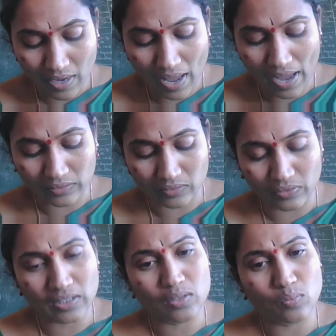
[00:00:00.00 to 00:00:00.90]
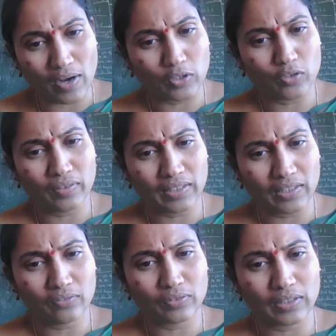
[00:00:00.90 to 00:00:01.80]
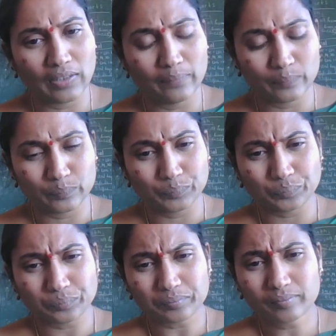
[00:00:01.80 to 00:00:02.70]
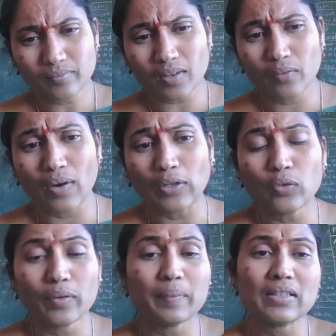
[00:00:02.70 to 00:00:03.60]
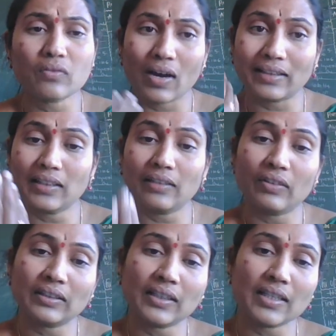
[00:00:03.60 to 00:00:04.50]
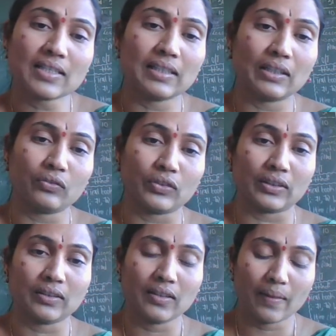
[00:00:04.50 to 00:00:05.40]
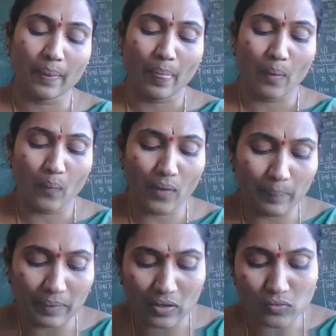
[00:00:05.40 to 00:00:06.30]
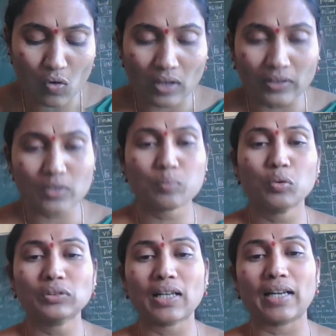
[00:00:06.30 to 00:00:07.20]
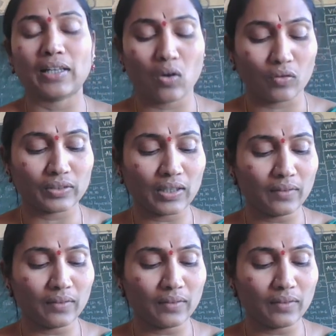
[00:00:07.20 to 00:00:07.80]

activities. Why do we need food? Why do we means why the living things need food? Why? Because for the smooth running of the